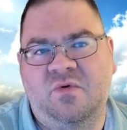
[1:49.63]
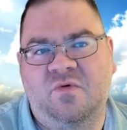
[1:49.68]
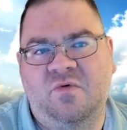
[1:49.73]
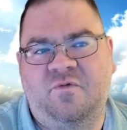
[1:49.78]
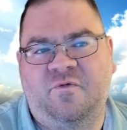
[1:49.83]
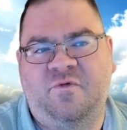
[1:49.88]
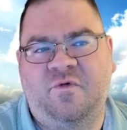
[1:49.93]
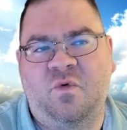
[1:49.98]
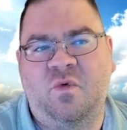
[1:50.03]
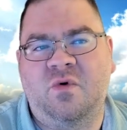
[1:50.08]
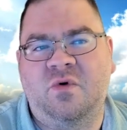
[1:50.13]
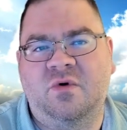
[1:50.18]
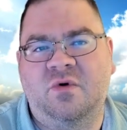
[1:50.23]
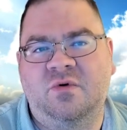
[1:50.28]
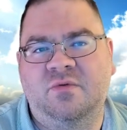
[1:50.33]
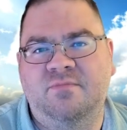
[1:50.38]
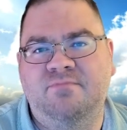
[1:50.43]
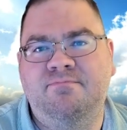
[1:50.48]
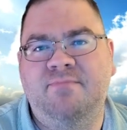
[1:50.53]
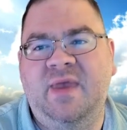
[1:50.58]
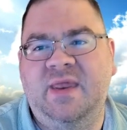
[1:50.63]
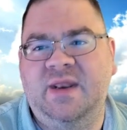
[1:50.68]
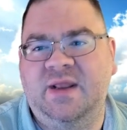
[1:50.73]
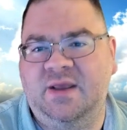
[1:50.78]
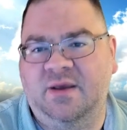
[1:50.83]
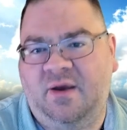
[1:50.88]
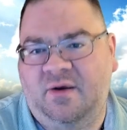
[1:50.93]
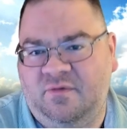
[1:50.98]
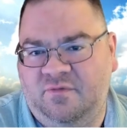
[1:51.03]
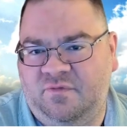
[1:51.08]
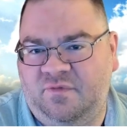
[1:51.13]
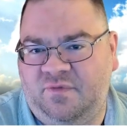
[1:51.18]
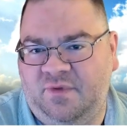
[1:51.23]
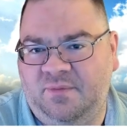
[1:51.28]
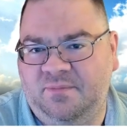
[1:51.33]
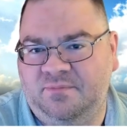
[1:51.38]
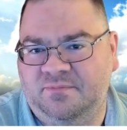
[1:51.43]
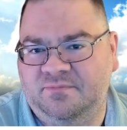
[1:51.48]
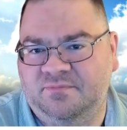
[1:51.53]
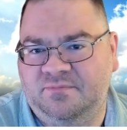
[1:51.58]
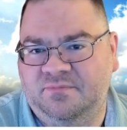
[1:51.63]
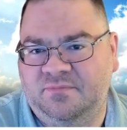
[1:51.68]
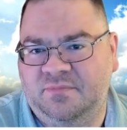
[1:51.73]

for many of them,